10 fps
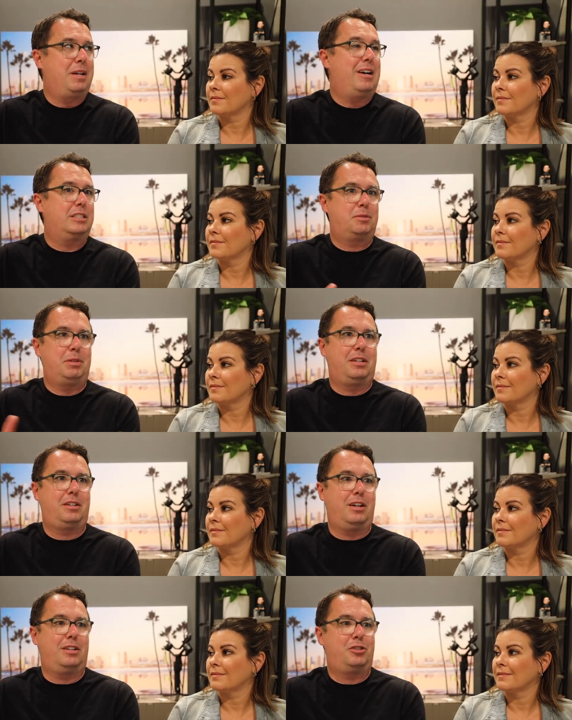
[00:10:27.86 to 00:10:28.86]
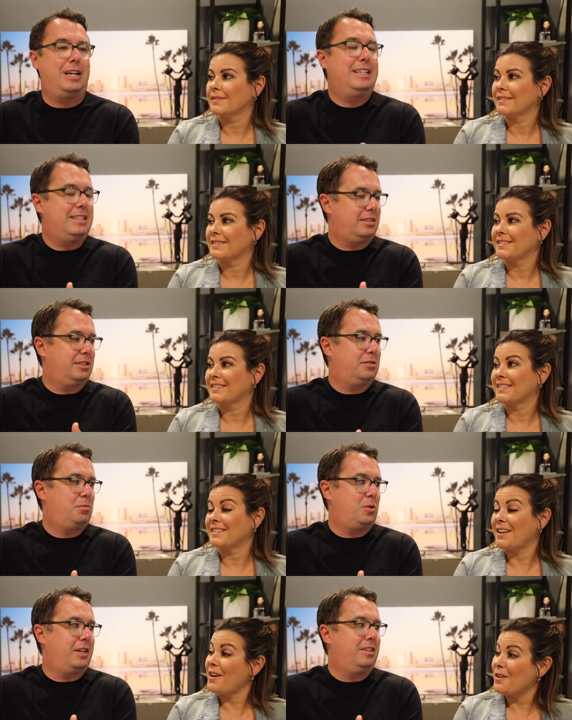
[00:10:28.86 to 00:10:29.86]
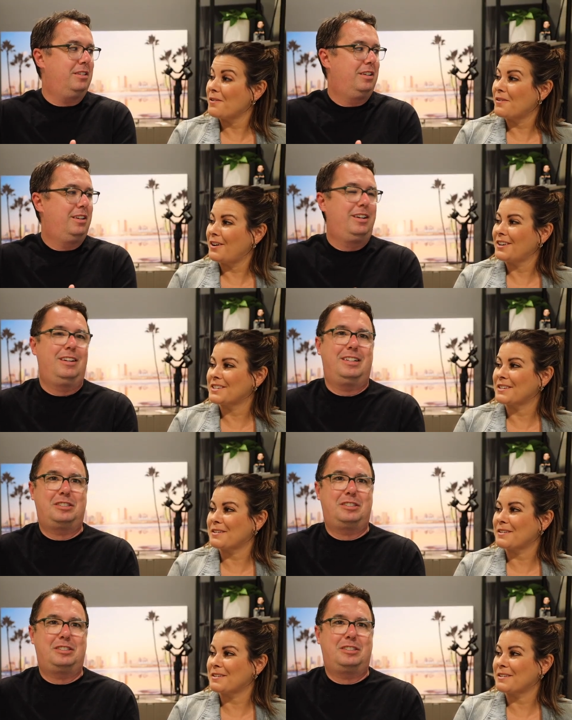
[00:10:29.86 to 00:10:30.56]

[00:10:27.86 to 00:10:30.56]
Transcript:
Speaker 1: me how to speak uh, Chinese this morning. Oh, awesome.